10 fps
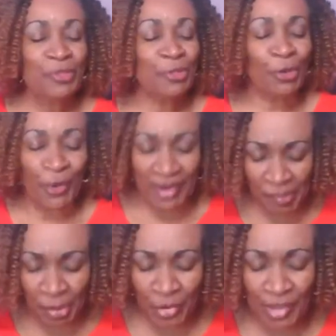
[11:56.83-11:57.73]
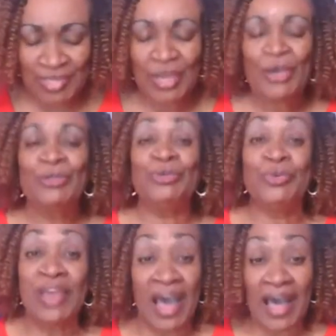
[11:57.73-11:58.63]
The credit bureaus do
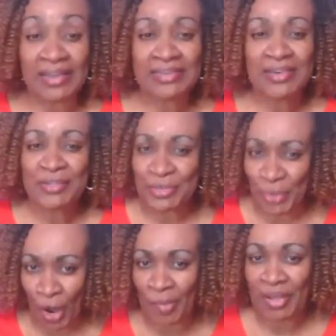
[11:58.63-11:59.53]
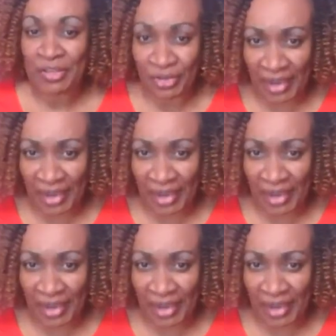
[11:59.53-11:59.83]
not scrub your